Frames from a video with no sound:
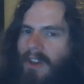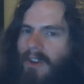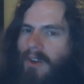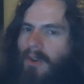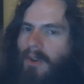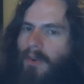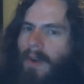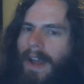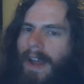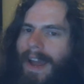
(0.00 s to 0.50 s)

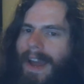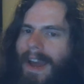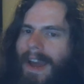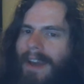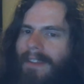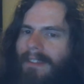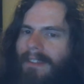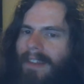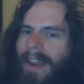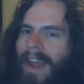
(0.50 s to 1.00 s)
who
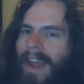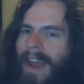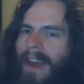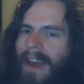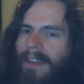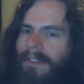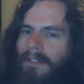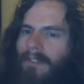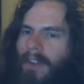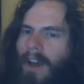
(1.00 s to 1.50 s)
has and
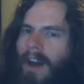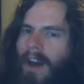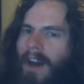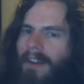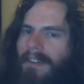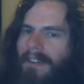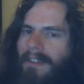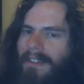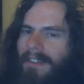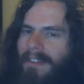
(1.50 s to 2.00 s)
has
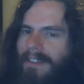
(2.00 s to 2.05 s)
not,